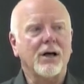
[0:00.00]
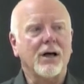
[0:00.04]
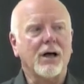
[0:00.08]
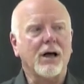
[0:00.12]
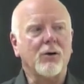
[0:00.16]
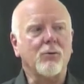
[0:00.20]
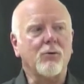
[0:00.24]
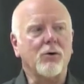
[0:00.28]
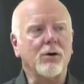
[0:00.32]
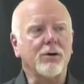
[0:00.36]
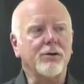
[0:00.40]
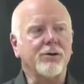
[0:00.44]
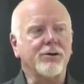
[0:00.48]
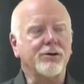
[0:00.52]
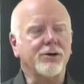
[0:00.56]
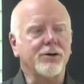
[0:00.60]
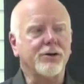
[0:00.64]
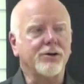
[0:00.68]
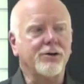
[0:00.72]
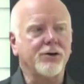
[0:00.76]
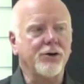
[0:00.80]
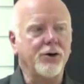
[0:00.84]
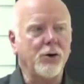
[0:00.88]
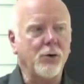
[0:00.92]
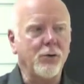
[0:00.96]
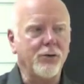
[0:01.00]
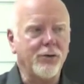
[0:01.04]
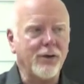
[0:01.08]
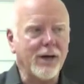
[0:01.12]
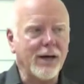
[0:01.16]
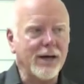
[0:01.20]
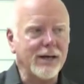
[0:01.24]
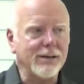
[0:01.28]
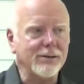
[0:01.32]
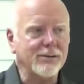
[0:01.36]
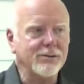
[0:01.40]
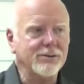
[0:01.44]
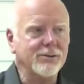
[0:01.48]
I want you
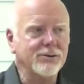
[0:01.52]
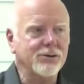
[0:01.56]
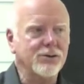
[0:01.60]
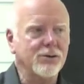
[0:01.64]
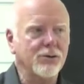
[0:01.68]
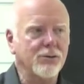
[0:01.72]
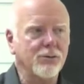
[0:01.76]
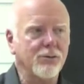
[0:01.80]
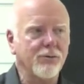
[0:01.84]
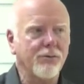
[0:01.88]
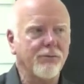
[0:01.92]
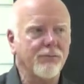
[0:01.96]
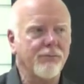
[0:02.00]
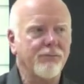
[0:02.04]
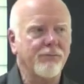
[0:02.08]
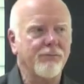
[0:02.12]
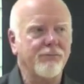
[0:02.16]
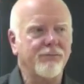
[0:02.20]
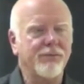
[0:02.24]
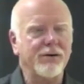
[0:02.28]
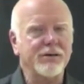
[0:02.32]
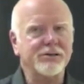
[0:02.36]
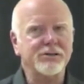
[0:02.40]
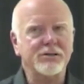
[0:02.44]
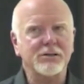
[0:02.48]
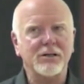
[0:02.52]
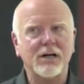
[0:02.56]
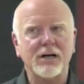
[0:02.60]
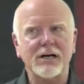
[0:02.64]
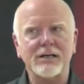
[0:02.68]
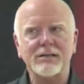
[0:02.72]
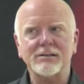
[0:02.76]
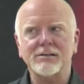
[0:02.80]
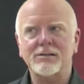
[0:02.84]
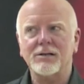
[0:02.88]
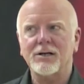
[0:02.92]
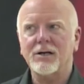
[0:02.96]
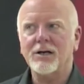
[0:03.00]
then to
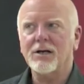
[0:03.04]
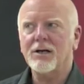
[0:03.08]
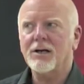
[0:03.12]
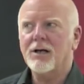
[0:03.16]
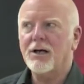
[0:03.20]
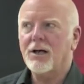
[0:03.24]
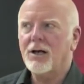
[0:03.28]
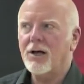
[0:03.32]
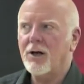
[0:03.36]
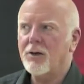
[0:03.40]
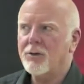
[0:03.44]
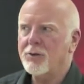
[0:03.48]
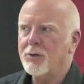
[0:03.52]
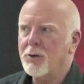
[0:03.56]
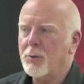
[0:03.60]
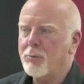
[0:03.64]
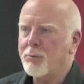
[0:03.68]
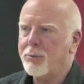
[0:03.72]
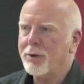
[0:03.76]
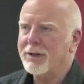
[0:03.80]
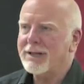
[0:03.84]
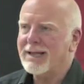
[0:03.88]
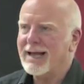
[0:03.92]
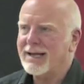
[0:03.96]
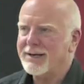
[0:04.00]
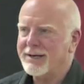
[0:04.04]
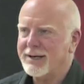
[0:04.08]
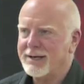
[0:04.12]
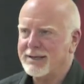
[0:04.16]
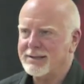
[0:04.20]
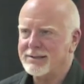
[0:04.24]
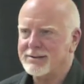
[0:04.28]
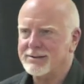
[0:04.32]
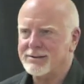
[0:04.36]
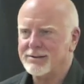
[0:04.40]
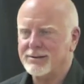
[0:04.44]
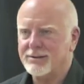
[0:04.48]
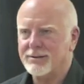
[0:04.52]
visualize the
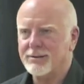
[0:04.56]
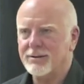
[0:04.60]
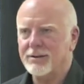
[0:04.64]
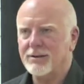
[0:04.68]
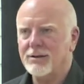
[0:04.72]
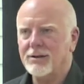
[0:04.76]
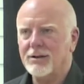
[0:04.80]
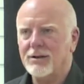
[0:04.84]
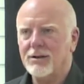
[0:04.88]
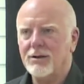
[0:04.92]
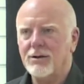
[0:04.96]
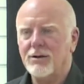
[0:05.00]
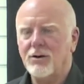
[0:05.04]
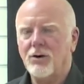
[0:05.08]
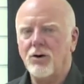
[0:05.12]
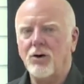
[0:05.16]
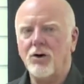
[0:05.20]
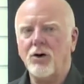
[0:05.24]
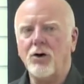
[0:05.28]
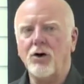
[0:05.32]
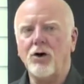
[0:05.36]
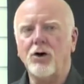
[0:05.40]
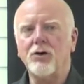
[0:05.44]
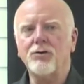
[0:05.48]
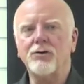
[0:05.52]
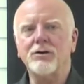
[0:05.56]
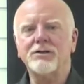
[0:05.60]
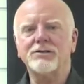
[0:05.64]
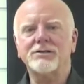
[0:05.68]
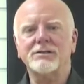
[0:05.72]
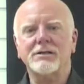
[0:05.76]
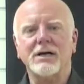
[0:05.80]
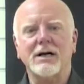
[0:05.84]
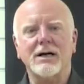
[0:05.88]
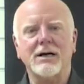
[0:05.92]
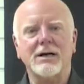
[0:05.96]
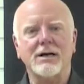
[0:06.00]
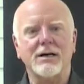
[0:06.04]
planets and the
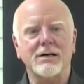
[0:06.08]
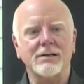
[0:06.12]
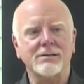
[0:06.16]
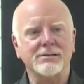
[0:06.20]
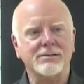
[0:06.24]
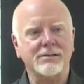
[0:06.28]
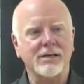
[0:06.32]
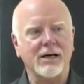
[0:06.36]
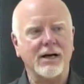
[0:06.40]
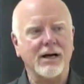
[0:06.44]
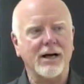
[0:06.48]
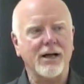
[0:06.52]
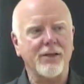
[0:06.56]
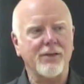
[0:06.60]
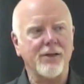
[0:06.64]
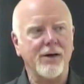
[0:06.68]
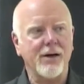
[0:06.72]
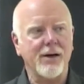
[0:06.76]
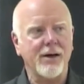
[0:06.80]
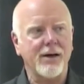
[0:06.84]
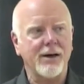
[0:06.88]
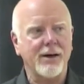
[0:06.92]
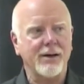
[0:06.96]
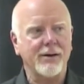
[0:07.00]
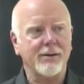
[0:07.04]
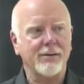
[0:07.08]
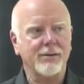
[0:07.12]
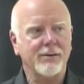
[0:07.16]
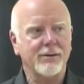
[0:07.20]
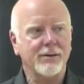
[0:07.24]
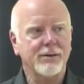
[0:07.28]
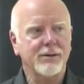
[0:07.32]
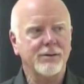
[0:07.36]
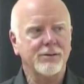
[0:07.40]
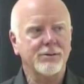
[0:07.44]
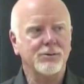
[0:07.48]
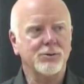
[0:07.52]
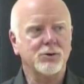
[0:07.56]
stars that are there,
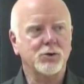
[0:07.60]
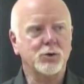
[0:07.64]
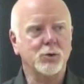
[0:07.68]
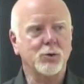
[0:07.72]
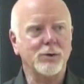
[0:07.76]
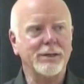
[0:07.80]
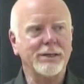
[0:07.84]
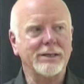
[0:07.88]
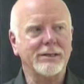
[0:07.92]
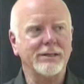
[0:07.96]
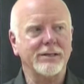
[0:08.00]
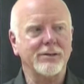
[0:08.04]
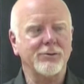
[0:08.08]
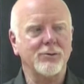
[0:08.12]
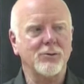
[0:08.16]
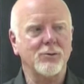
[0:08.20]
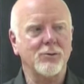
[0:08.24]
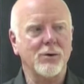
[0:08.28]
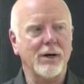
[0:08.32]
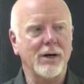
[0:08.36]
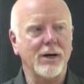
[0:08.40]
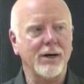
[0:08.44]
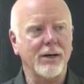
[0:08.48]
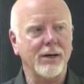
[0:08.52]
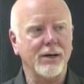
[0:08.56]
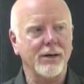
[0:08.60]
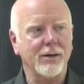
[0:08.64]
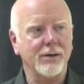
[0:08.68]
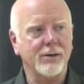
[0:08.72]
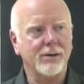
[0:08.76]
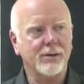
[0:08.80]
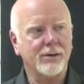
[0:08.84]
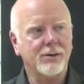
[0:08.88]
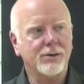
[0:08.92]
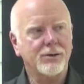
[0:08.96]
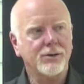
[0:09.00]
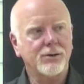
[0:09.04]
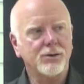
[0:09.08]
twinkling away,
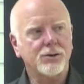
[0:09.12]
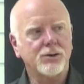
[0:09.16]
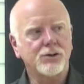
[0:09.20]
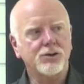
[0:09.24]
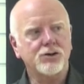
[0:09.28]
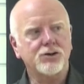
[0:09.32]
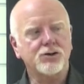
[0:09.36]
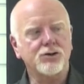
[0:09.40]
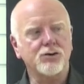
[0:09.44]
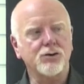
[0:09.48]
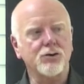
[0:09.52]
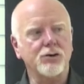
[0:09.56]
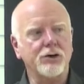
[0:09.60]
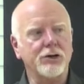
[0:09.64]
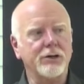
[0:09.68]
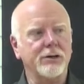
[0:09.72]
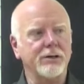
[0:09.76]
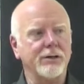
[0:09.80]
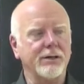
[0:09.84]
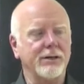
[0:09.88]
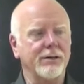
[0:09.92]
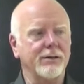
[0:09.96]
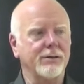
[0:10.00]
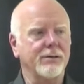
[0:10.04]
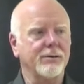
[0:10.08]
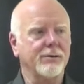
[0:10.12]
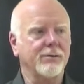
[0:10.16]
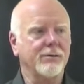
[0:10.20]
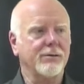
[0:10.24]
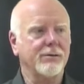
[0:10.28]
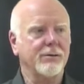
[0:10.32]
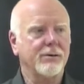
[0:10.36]
circling